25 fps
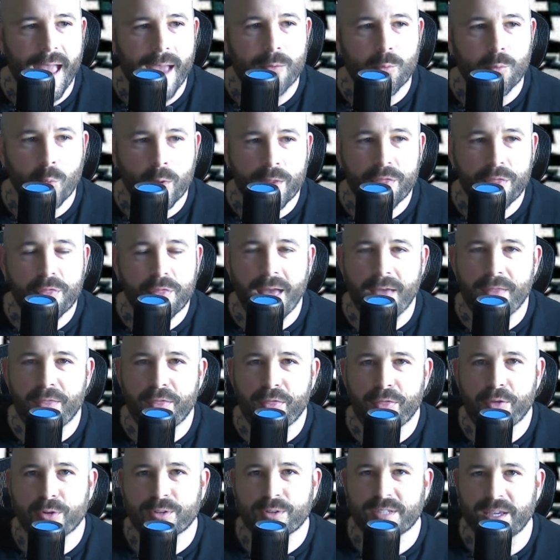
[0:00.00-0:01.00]
with that
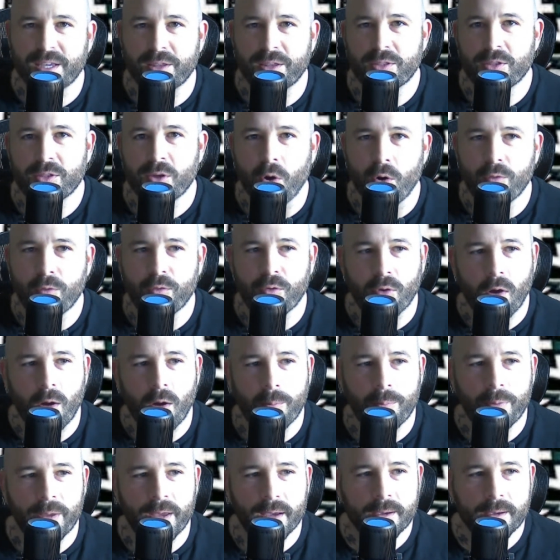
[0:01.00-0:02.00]
13th
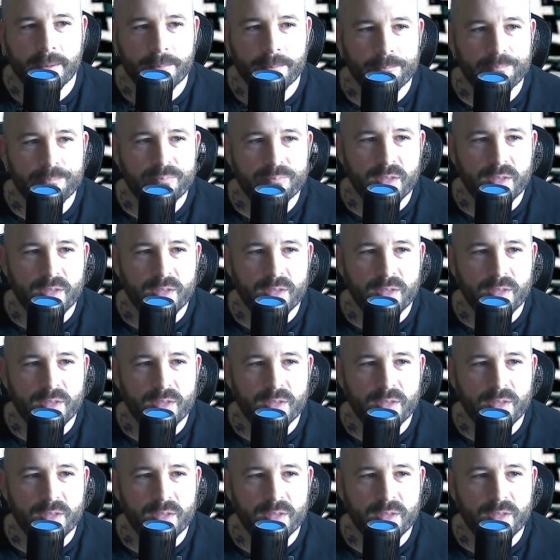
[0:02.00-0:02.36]
overall pick